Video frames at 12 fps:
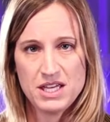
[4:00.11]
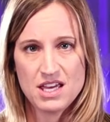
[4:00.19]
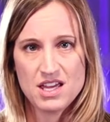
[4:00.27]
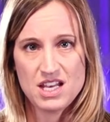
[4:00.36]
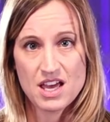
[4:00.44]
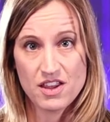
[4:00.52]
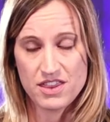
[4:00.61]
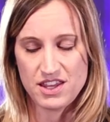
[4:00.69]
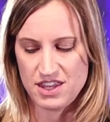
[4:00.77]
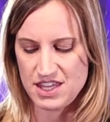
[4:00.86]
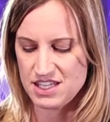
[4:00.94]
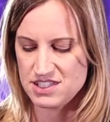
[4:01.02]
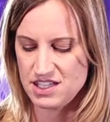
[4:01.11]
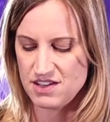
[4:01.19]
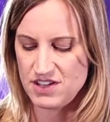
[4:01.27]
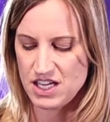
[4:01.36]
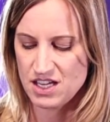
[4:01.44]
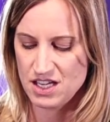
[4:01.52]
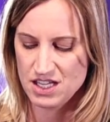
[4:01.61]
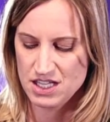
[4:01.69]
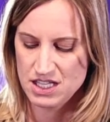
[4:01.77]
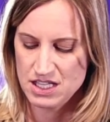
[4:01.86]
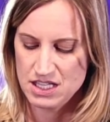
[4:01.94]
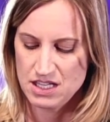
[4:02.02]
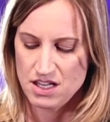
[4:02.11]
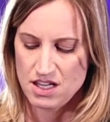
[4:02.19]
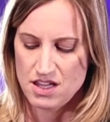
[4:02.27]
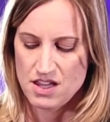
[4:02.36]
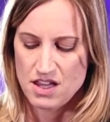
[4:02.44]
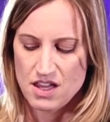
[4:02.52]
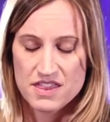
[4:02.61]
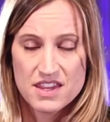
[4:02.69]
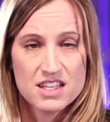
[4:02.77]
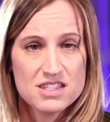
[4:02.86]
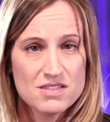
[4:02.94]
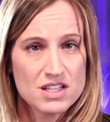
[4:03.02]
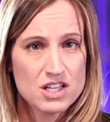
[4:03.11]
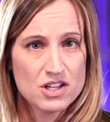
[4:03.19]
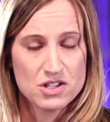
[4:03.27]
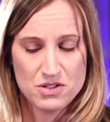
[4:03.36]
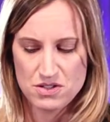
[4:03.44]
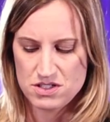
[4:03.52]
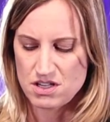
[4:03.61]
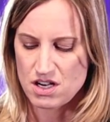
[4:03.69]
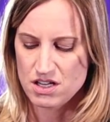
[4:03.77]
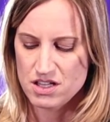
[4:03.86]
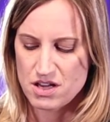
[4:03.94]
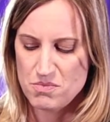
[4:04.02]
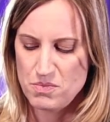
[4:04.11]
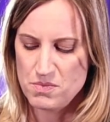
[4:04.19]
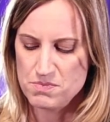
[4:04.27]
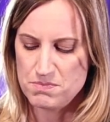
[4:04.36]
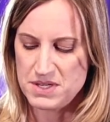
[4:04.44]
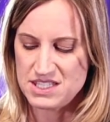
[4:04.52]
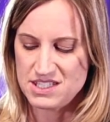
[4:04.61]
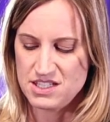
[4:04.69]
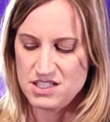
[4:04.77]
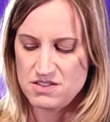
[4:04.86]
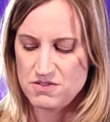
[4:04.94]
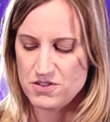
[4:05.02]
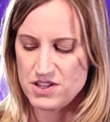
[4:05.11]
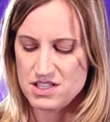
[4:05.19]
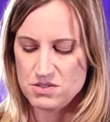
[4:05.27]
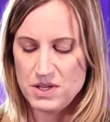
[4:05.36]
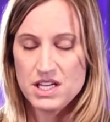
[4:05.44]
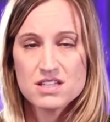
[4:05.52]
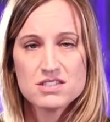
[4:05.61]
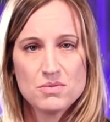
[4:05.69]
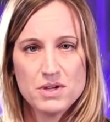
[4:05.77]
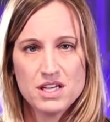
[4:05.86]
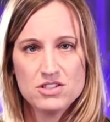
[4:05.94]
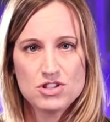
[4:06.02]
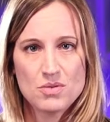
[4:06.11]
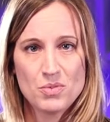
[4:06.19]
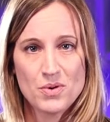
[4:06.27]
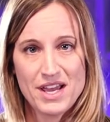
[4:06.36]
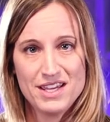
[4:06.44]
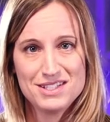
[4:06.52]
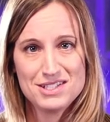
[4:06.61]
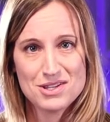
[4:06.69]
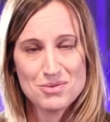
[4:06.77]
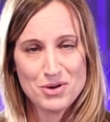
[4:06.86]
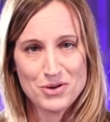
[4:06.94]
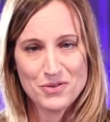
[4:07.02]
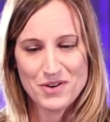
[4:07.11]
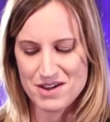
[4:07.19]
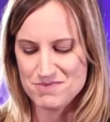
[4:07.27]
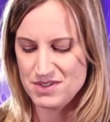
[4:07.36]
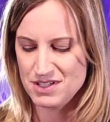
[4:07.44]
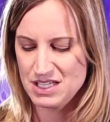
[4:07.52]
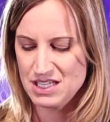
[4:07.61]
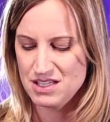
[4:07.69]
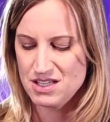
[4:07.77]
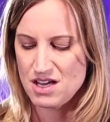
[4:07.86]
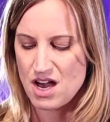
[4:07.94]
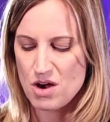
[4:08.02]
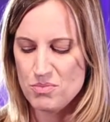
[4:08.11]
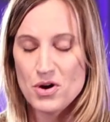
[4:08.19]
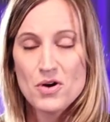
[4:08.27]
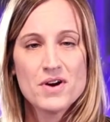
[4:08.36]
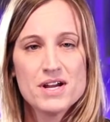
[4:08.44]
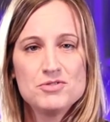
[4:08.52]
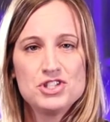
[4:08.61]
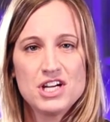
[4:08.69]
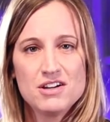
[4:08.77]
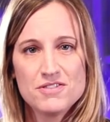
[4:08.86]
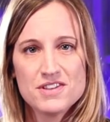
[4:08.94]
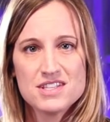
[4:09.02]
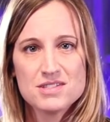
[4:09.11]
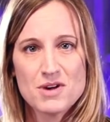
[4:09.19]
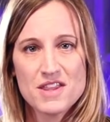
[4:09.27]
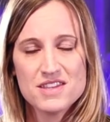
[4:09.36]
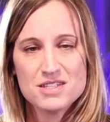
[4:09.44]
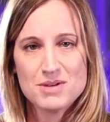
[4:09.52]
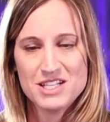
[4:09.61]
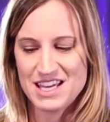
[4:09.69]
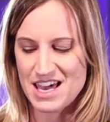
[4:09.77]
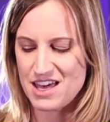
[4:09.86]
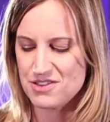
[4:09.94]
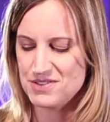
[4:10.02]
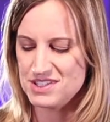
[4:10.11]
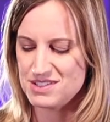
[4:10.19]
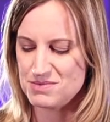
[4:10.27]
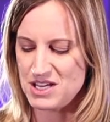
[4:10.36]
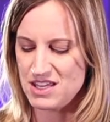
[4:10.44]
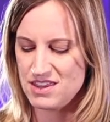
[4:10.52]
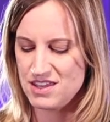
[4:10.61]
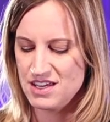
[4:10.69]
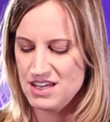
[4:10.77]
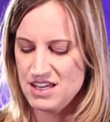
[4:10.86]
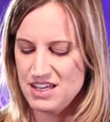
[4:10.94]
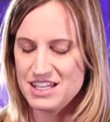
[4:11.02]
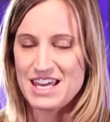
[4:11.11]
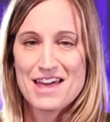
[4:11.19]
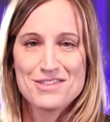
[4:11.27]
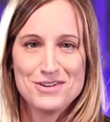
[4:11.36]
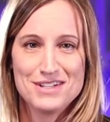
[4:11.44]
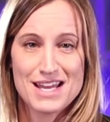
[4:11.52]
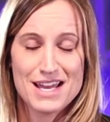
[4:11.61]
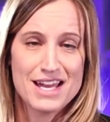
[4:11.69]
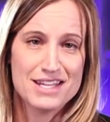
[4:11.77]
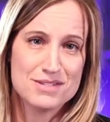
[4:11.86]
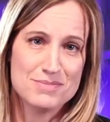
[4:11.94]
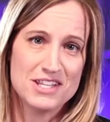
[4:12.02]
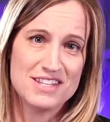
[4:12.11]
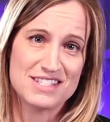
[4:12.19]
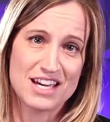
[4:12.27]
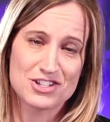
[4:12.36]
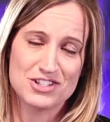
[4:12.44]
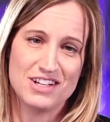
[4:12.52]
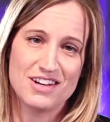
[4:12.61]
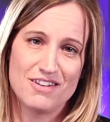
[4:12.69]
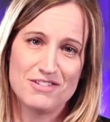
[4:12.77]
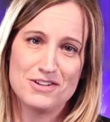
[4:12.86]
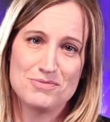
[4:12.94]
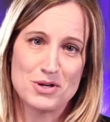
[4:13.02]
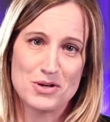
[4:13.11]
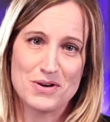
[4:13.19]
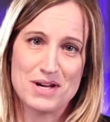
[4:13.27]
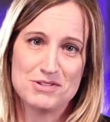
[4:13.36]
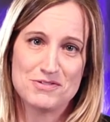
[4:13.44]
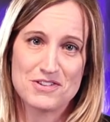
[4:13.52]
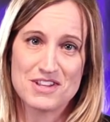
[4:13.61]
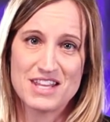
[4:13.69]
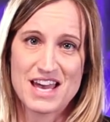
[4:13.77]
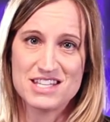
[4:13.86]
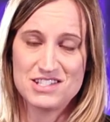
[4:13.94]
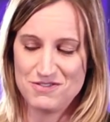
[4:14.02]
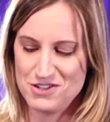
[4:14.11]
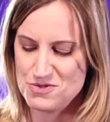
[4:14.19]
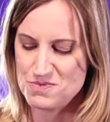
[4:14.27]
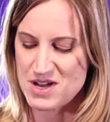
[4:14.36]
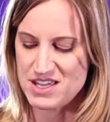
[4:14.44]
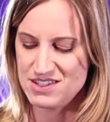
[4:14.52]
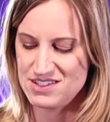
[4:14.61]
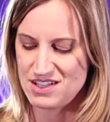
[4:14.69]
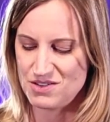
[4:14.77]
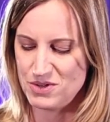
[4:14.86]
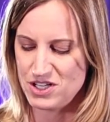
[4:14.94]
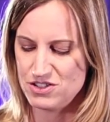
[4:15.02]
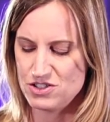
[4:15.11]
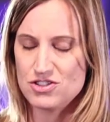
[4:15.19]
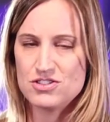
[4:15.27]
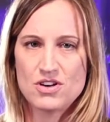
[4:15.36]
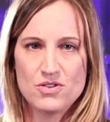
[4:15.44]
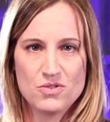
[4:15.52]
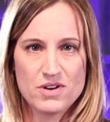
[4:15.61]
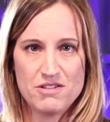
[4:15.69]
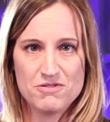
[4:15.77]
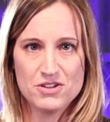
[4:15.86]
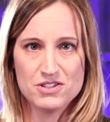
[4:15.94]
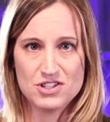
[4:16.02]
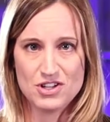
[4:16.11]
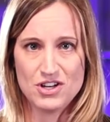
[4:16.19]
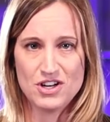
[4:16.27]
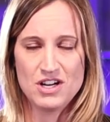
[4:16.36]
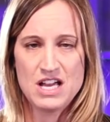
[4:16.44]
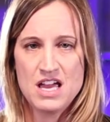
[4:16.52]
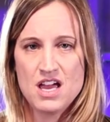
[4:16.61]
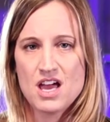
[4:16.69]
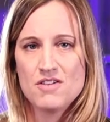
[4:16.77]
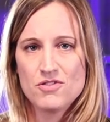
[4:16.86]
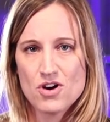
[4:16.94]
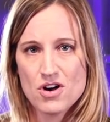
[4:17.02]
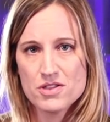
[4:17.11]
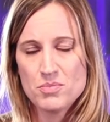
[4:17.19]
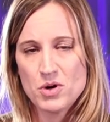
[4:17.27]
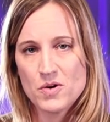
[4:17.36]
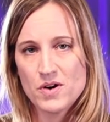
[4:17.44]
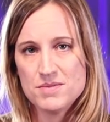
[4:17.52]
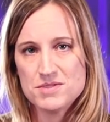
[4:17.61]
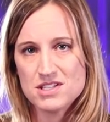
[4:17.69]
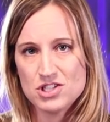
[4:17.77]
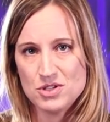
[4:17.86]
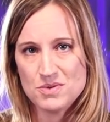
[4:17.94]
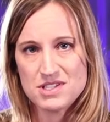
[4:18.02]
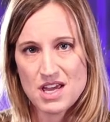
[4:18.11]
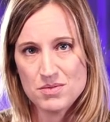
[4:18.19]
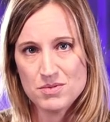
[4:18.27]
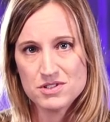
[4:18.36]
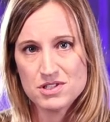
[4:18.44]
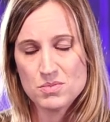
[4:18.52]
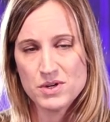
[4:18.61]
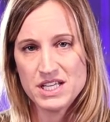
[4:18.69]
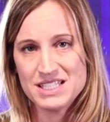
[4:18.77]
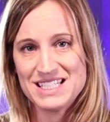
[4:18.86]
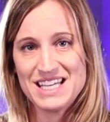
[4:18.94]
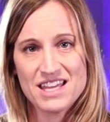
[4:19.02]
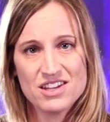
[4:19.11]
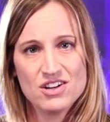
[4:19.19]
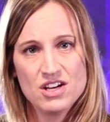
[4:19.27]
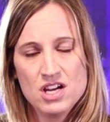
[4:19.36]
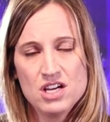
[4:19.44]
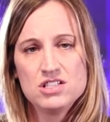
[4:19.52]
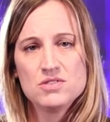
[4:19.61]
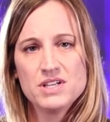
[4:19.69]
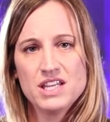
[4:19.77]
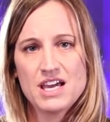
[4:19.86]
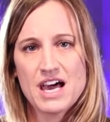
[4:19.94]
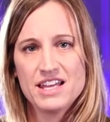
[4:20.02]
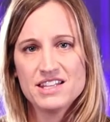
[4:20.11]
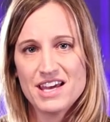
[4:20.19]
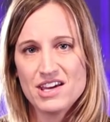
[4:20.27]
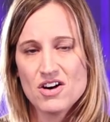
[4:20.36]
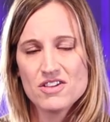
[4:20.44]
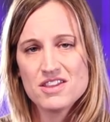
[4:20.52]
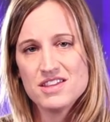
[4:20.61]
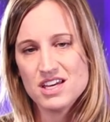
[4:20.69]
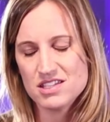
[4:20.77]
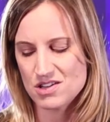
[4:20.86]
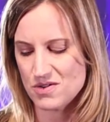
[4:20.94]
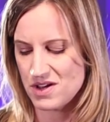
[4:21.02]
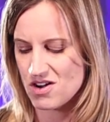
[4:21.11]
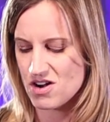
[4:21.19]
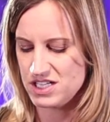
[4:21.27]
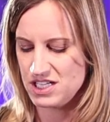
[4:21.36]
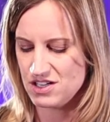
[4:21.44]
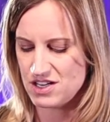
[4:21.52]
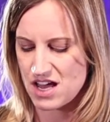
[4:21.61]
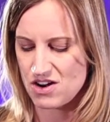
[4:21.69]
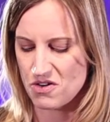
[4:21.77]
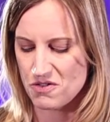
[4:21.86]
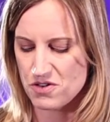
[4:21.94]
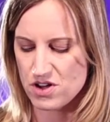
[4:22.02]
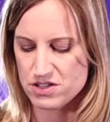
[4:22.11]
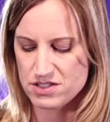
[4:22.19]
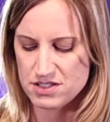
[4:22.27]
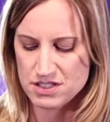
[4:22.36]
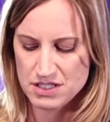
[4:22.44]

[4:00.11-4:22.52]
and healthy Thanksgiving. That concludes our club business for this week, so we can jump right into the program. Our program chair for this month has been Catherine Smith. Catherine Smith has actually covered programs for the last few months, and we are so grateful to her and for all the programs that she was able to bring together to really highlight all the things going on here in Idaho Falls.